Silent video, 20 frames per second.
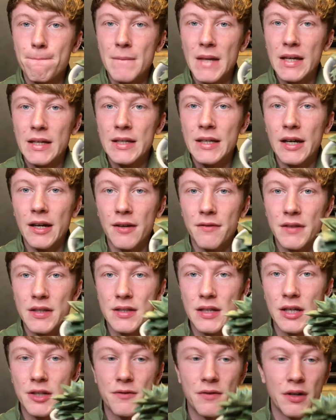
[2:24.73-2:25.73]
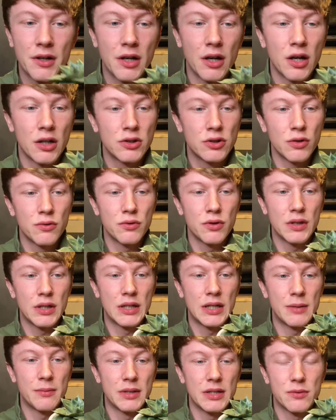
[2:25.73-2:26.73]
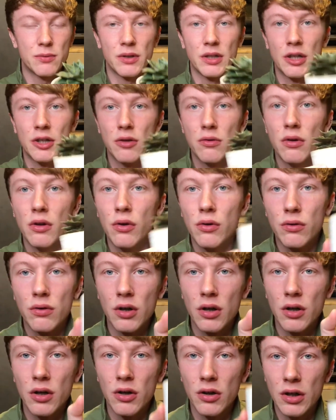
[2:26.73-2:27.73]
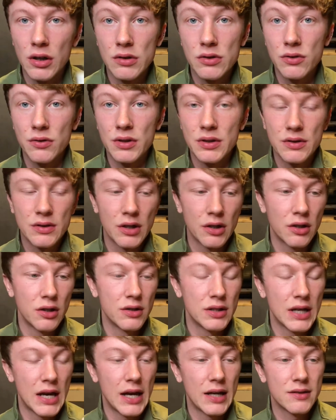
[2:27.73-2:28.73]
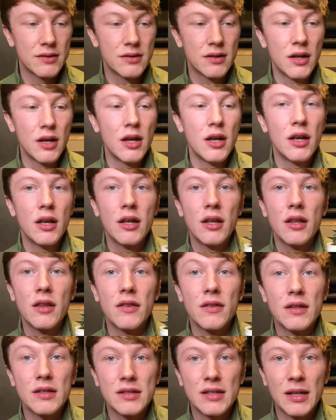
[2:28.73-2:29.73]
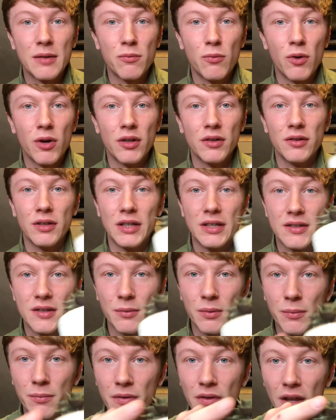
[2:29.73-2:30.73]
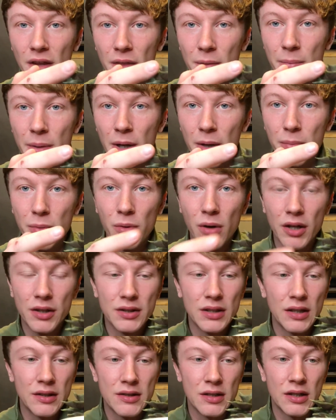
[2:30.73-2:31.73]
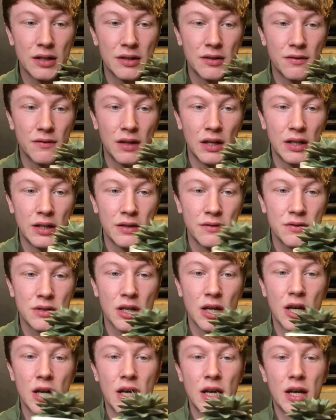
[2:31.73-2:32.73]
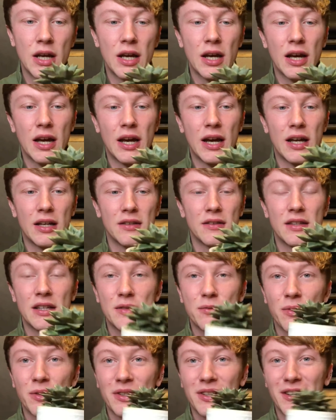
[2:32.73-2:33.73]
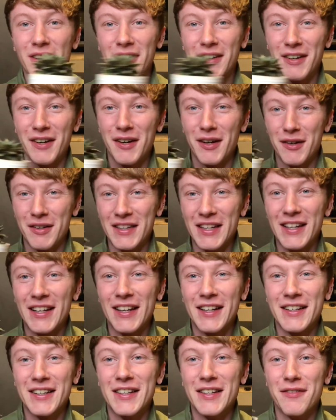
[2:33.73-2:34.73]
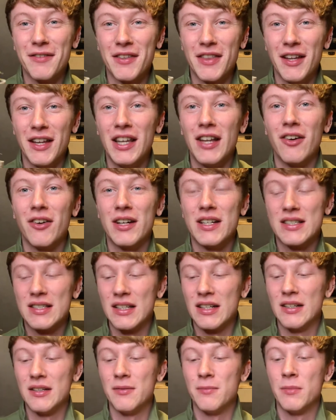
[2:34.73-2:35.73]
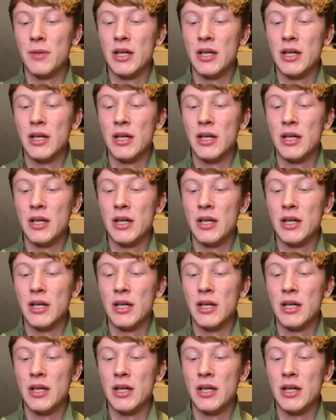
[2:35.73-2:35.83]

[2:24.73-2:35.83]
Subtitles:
Yeah, I have this Echeveria. I don't know the name of this one. I know Laura Stories and Succulent has the same one. It's the one with like the purple underside of the leaves. And this one, like, I neglected it for the longest time,